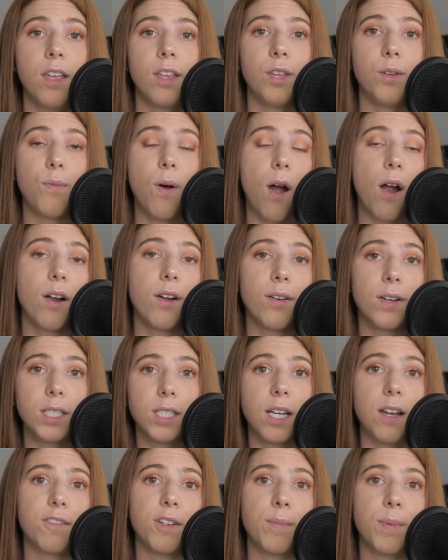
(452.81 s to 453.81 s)
you are going
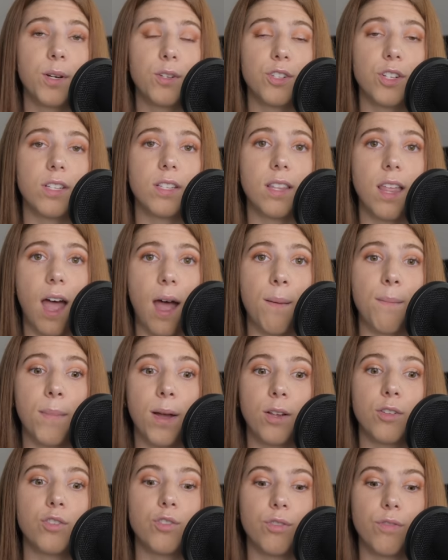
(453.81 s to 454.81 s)
to have to purchase that
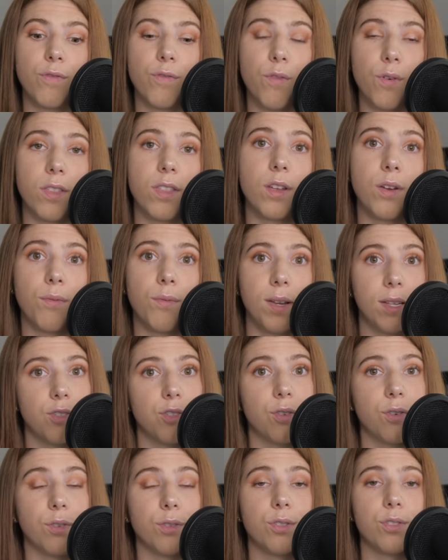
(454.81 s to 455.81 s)
much for the
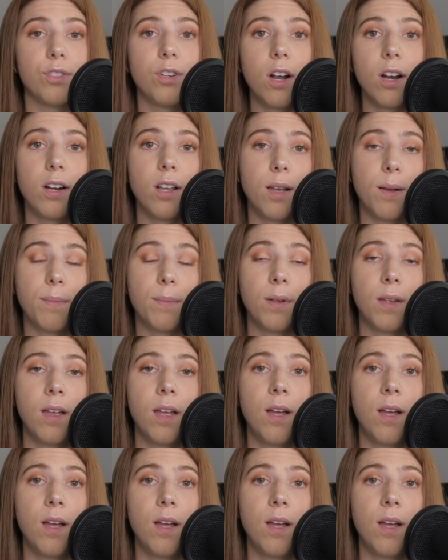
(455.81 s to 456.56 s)
original startup,